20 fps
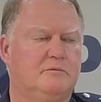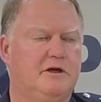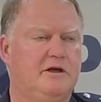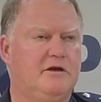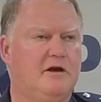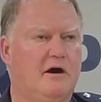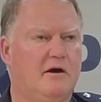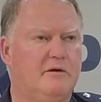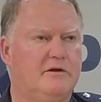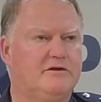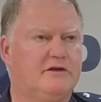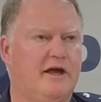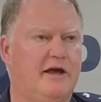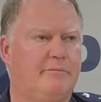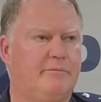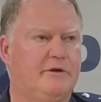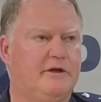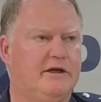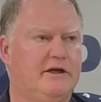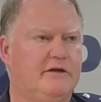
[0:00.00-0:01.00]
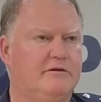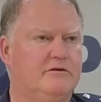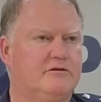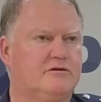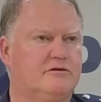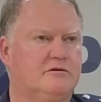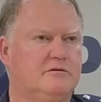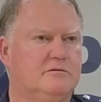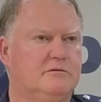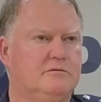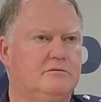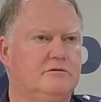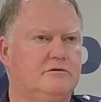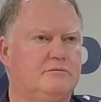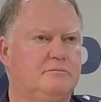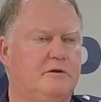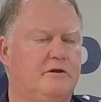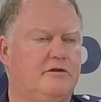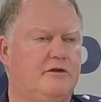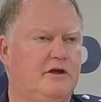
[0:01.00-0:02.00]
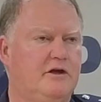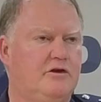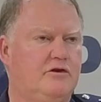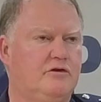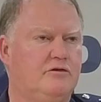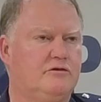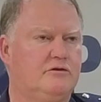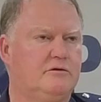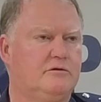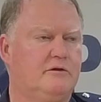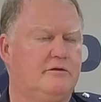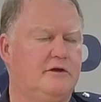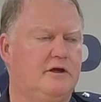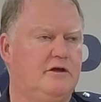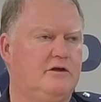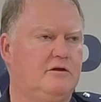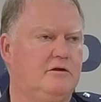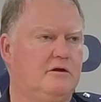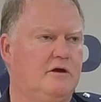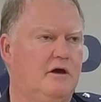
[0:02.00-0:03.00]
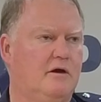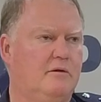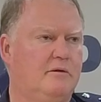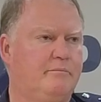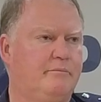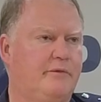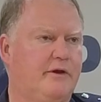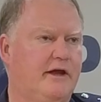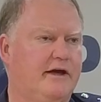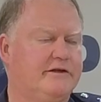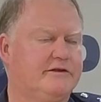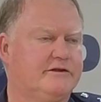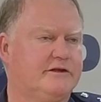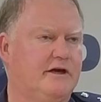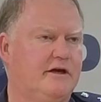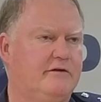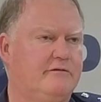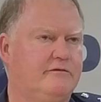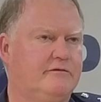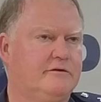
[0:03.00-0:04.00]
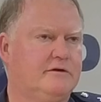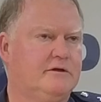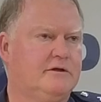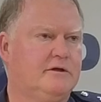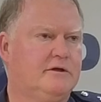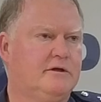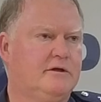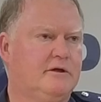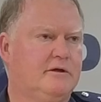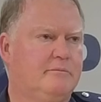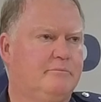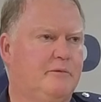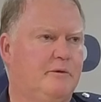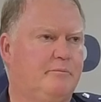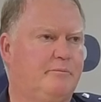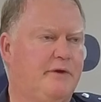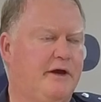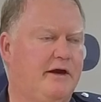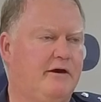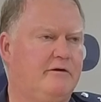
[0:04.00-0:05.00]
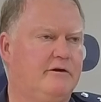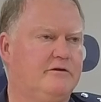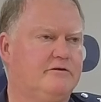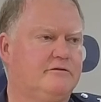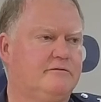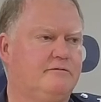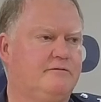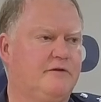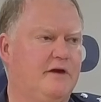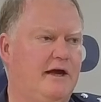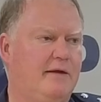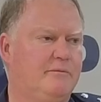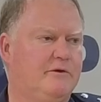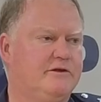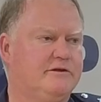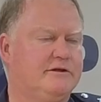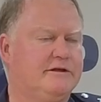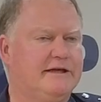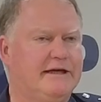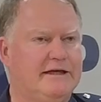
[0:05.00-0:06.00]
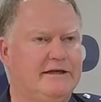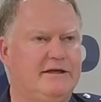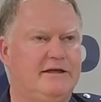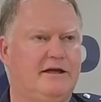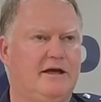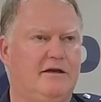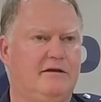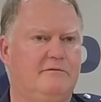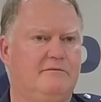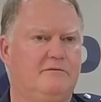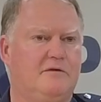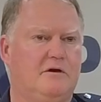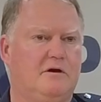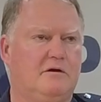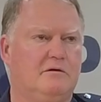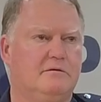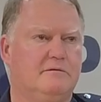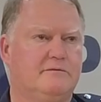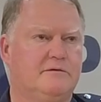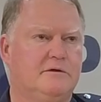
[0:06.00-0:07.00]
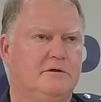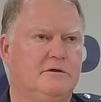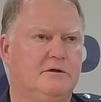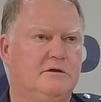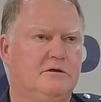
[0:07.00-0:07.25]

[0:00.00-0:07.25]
We know it's happening in the schools. We think you know and play safe, but parents and families need to get involved.